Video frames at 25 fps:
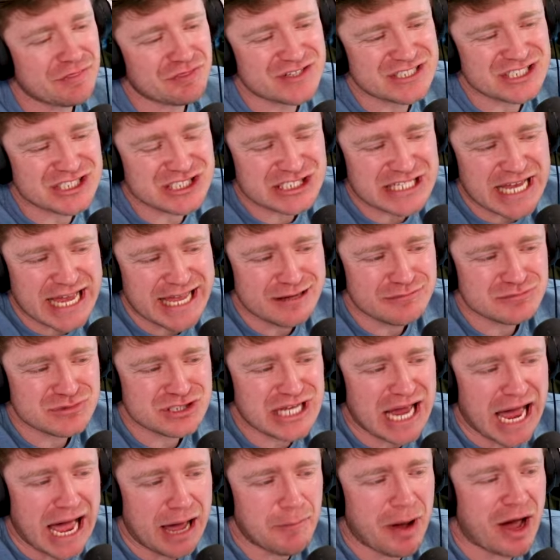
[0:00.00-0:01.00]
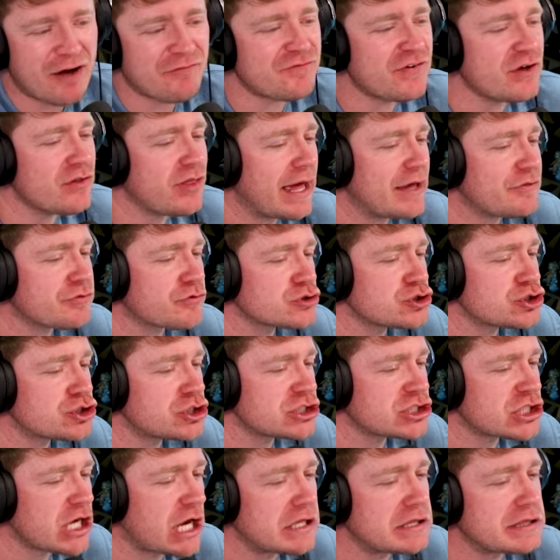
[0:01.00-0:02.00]
at the same time, I feel like there's
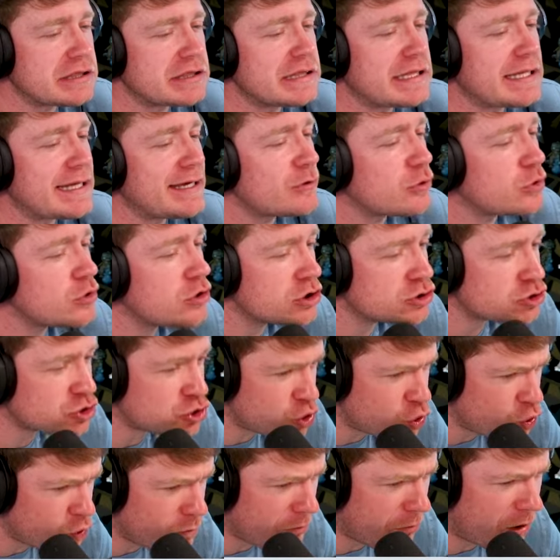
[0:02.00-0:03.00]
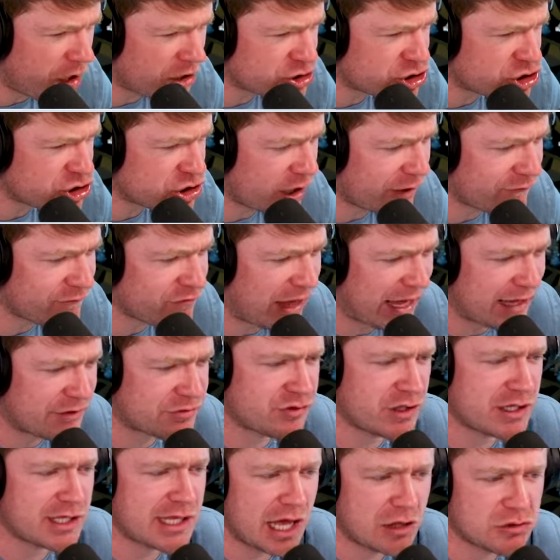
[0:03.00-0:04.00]
just a little too much of
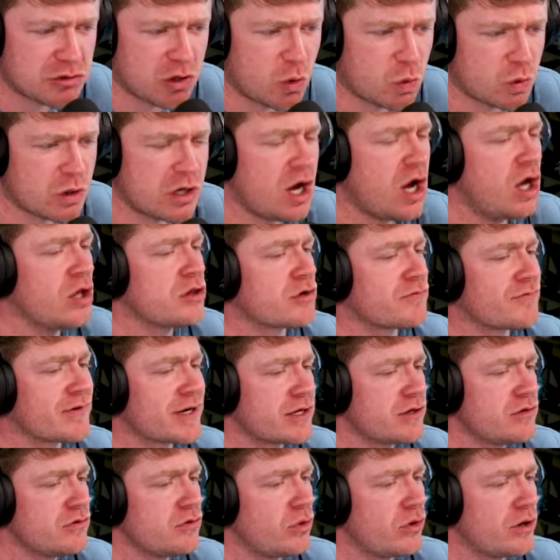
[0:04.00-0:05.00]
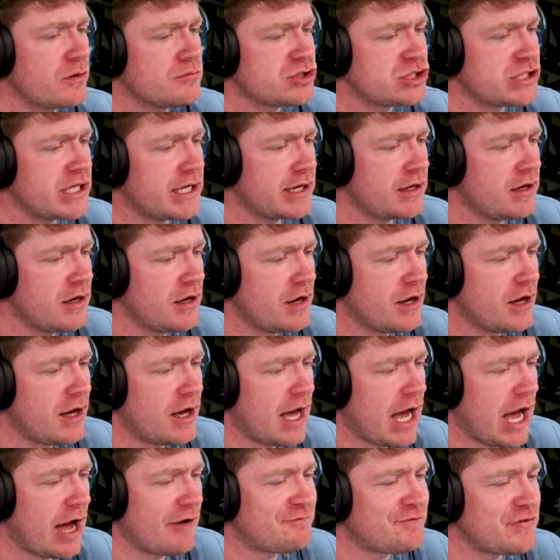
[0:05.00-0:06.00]
like the yellow coloring. You know what I'm saying?
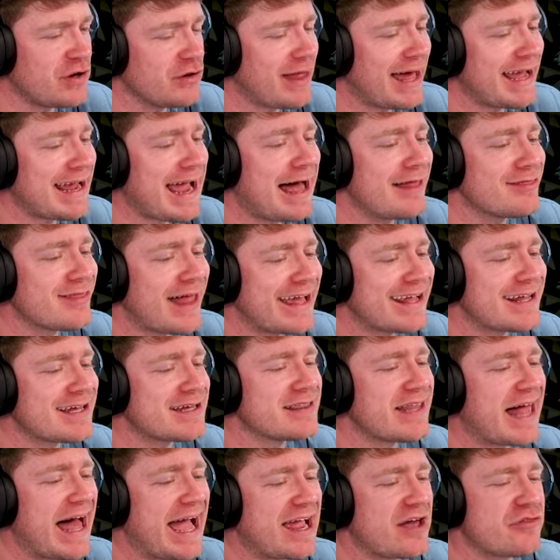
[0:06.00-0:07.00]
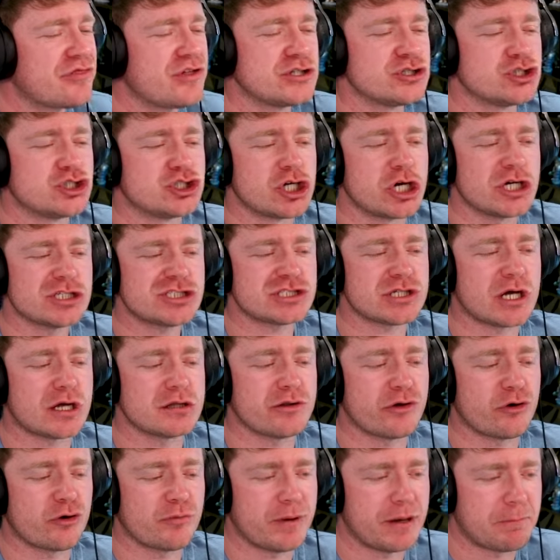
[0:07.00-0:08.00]
I feel like I like Goliath just a
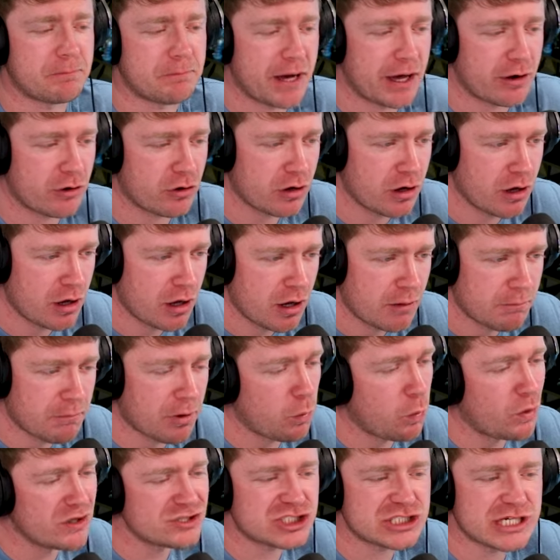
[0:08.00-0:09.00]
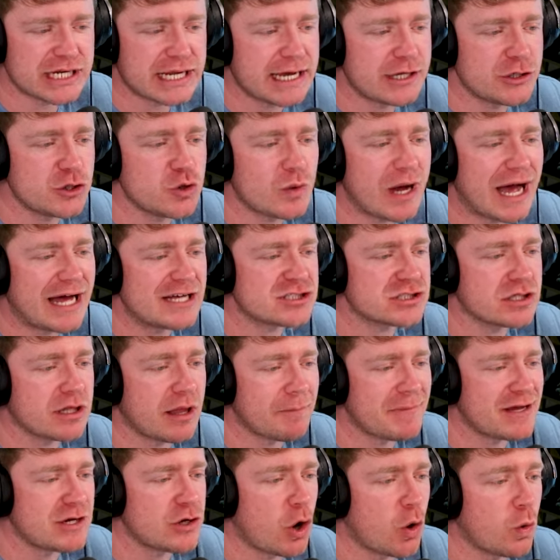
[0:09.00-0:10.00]
little bit better. But once again, you guys
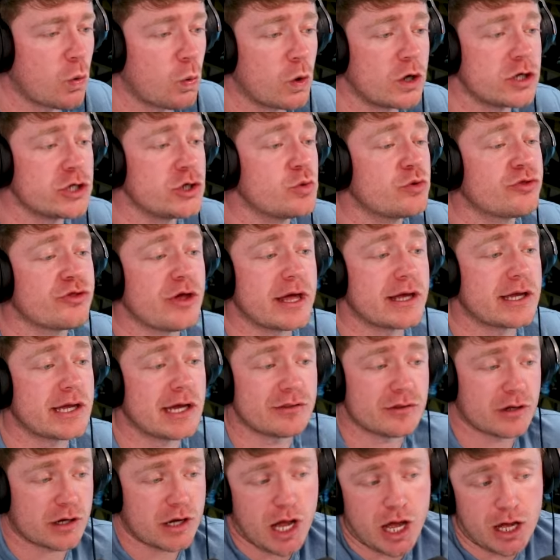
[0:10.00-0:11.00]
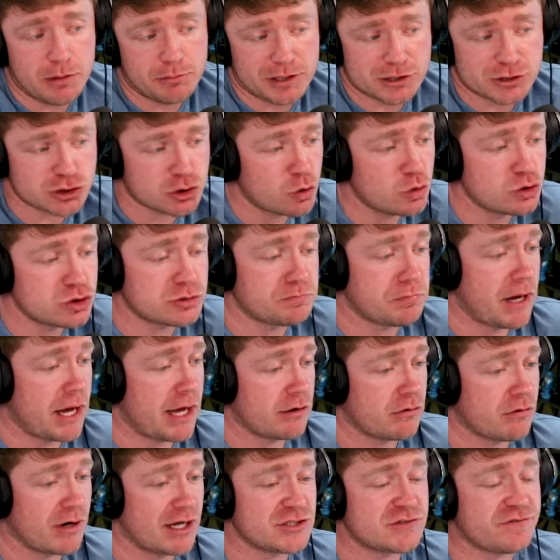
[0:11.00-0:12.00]
let me know what you think in the comments. Who's
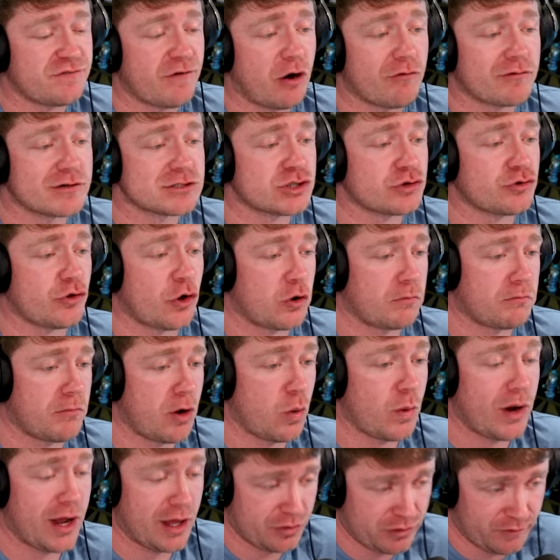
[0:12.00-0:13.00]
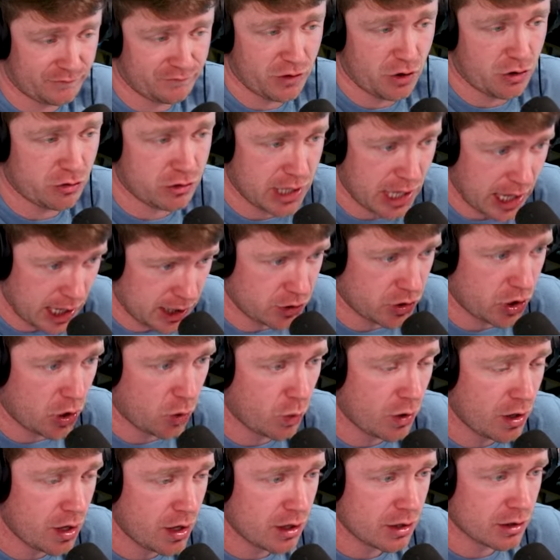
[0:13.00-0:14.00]
better as far as Thermo and the
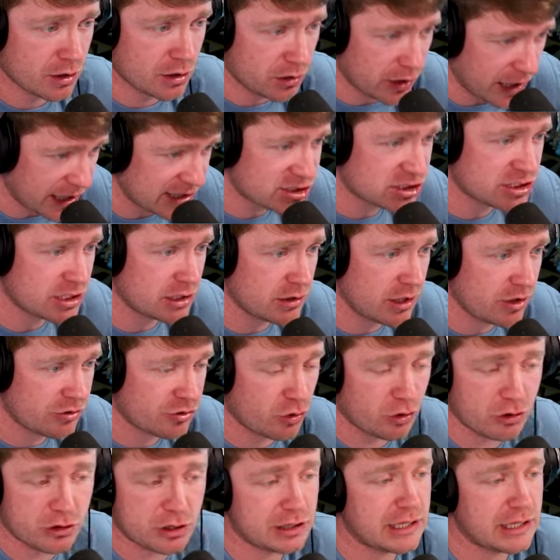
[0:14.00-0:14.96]
Volcano? Glacialith or